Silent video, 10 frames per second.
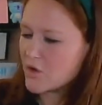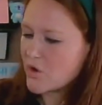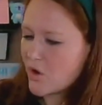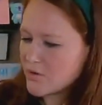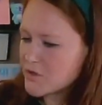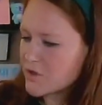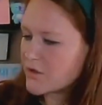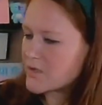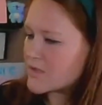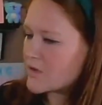
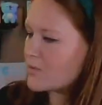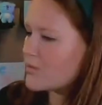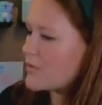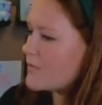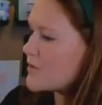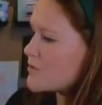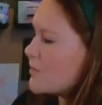cultures through their visual